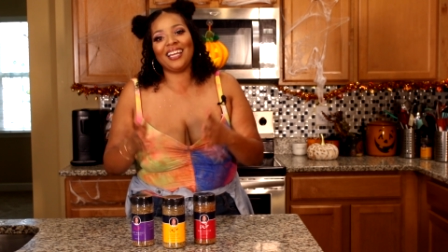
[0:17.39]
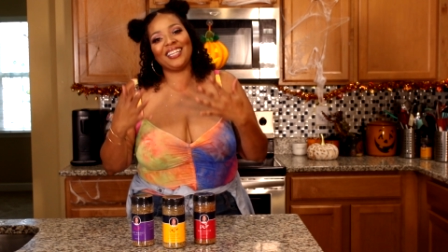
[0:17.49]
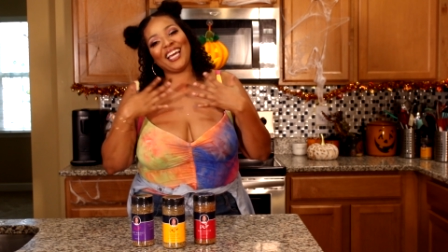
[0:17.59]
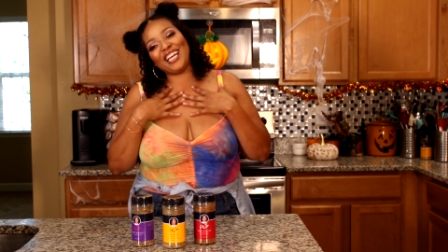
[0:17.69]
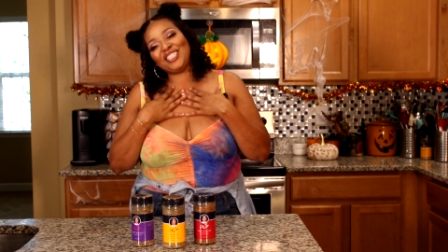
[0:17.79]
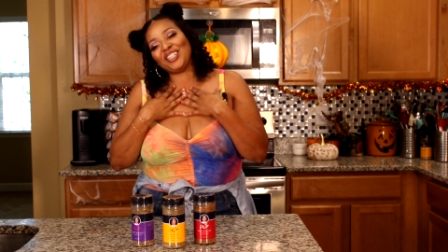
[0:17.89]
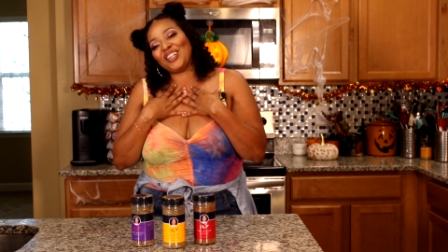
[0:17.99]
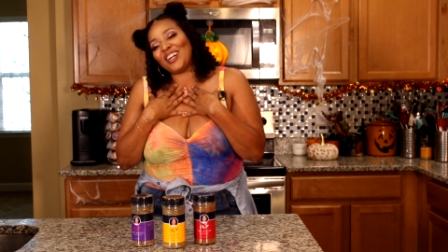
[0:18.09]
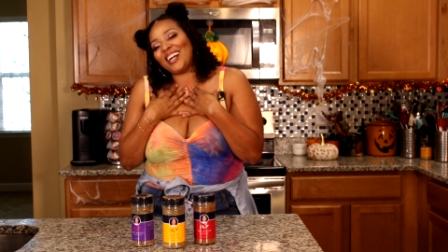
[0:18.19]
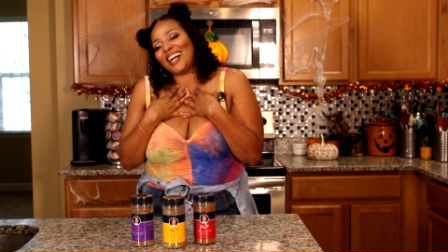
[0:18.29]
Yes, your
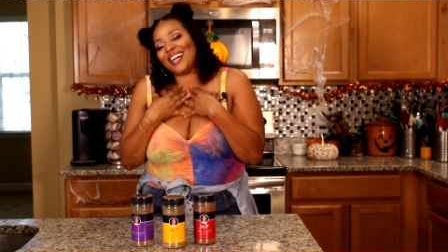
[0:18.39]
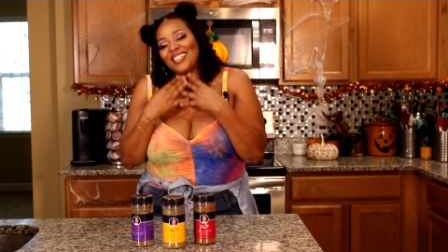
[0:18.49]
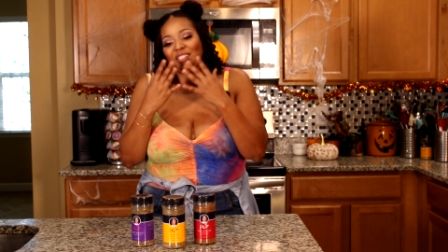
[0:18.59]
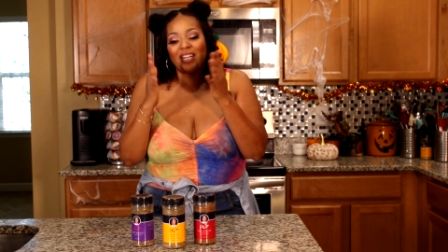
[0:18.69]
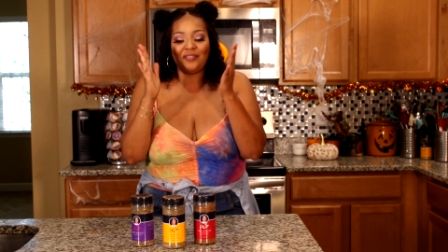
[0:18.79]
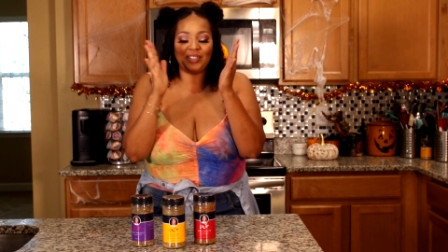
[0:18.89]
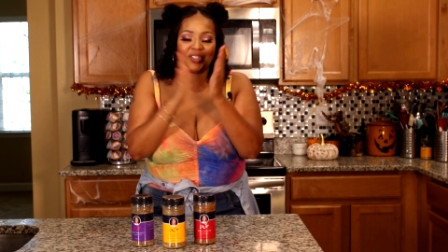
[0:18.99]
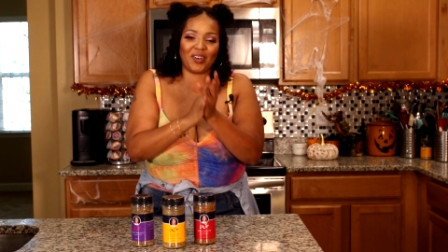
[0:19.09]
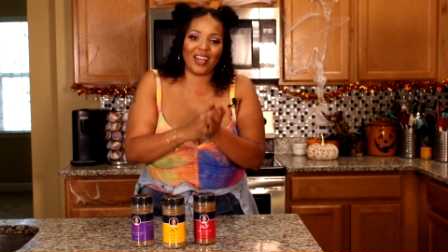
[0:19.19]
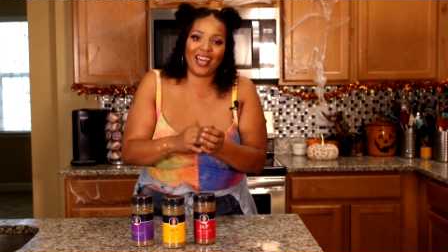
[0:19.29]
girl, Chef
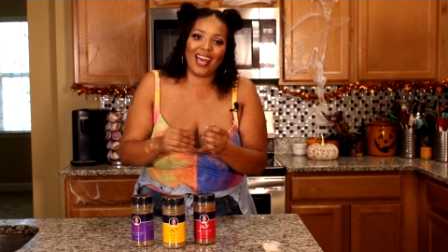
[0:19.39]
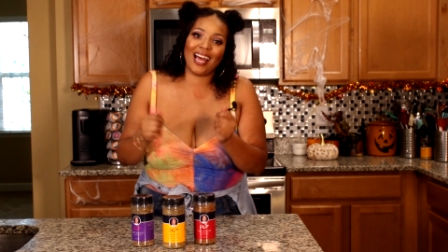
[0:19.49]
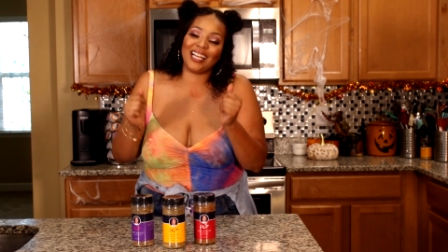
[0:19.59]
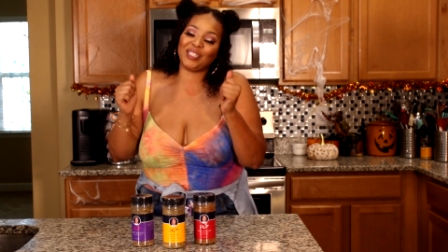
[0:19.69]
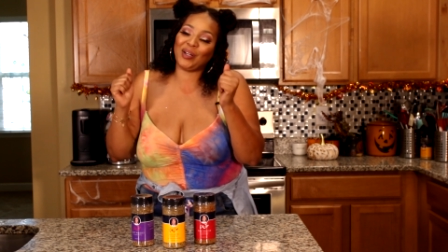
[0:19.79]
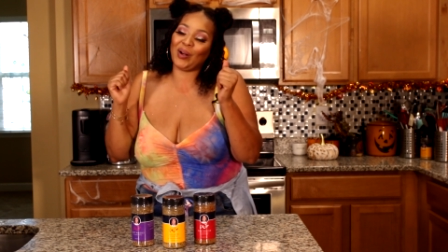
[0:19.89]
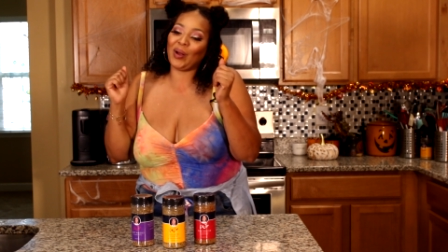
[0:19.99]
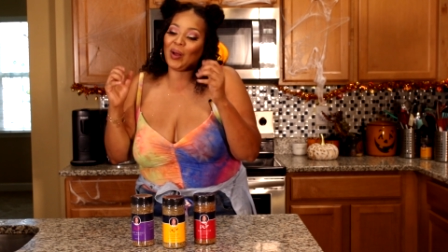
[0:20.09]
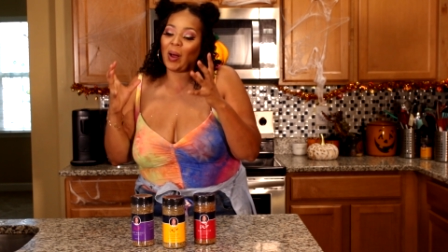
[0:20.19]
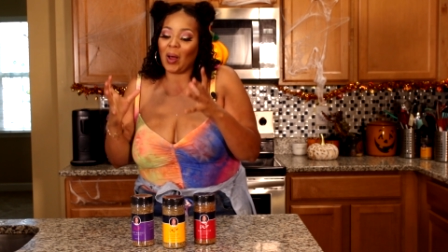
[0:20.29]
Joya, has her
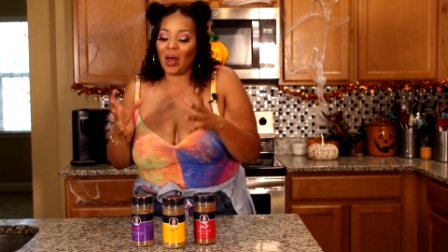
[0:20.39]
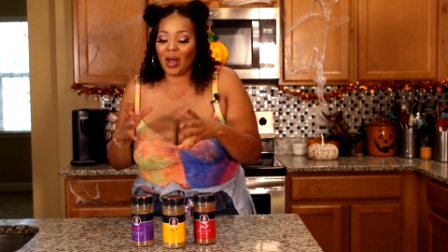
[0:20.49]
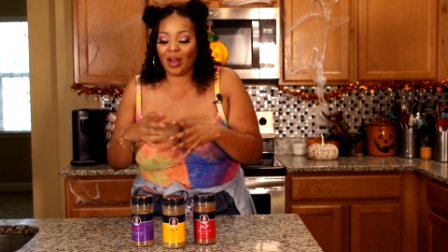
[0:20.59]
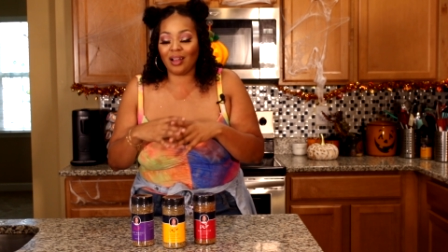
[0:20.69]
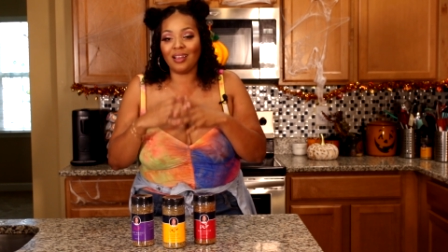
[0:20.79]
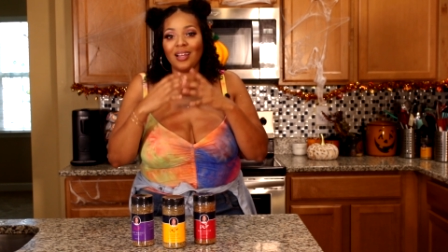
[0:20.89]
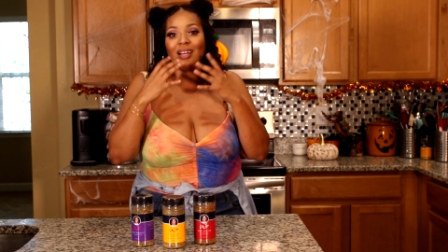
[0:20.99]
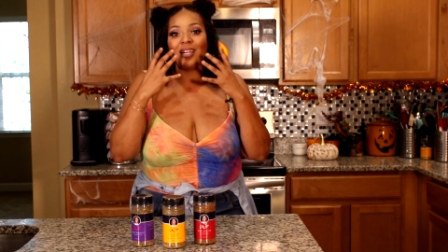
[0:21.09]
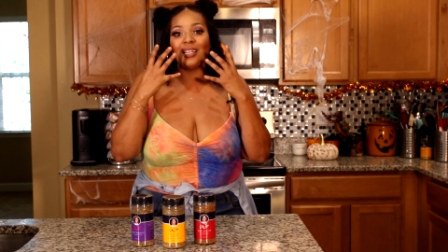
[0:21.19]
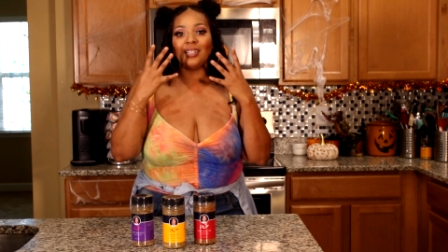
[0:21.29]

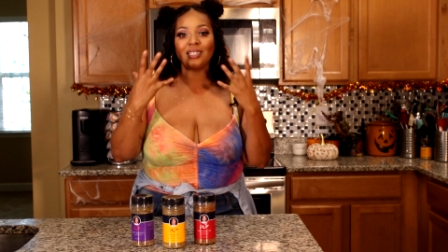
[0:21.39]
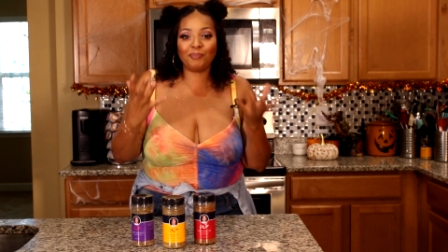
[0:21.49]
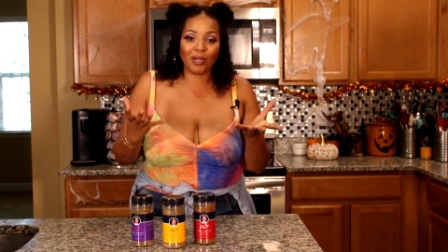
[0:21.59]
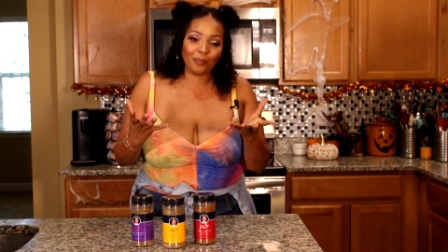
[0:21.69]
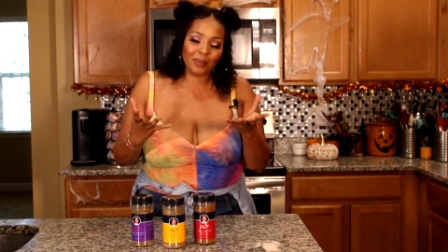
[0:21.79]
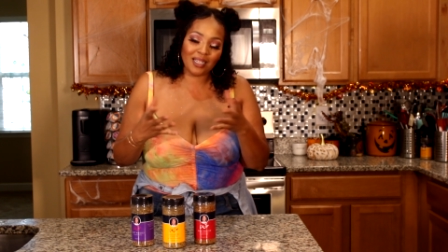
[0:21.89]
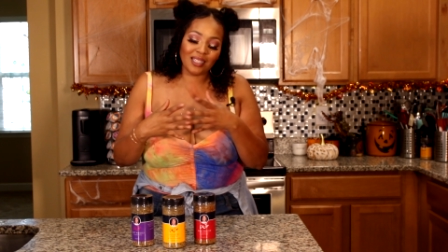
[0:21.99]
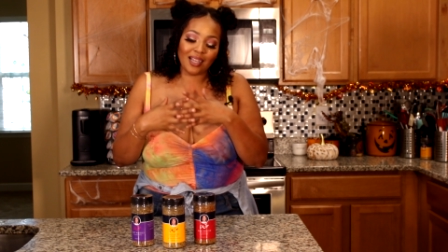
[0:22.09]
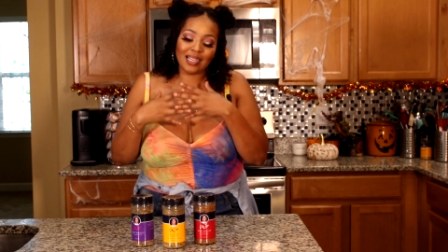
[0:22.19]
all-purpose